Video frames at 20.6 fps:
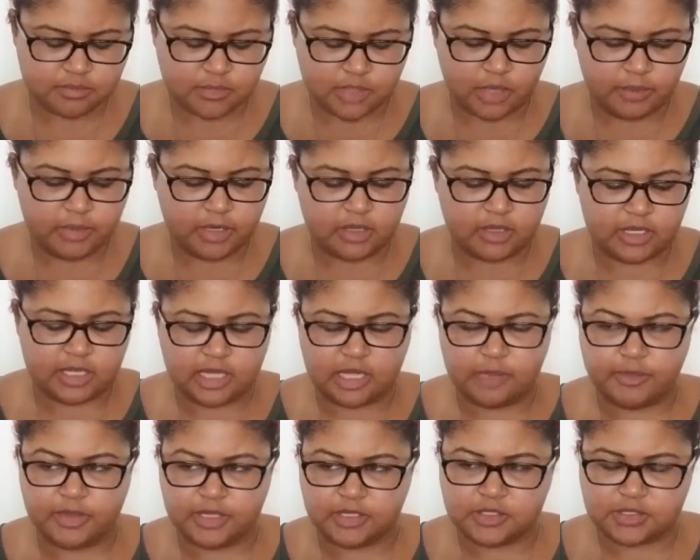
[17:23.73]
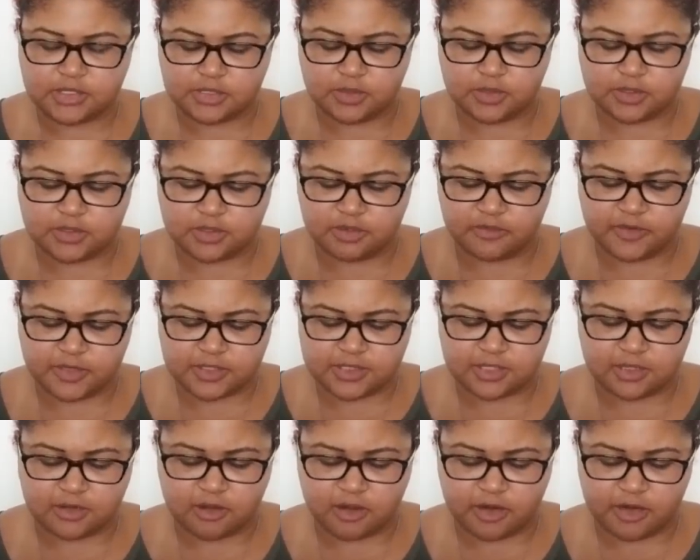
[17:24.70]
I'm going to look at that Page of Swords in reverse a
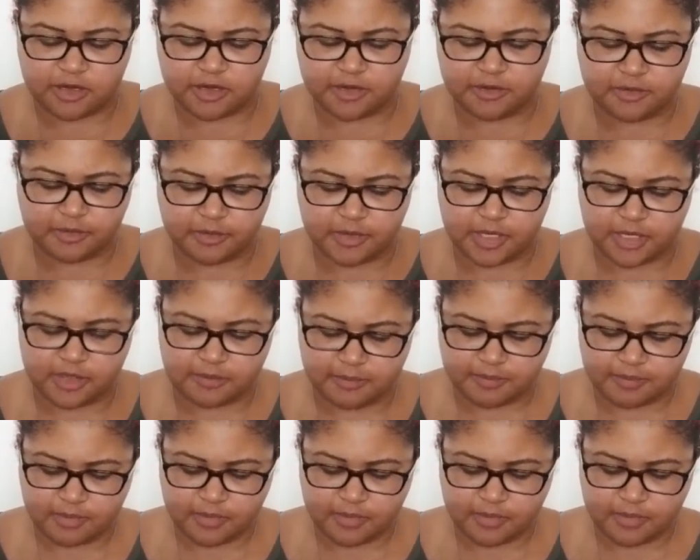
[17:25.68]
little harder in a minute.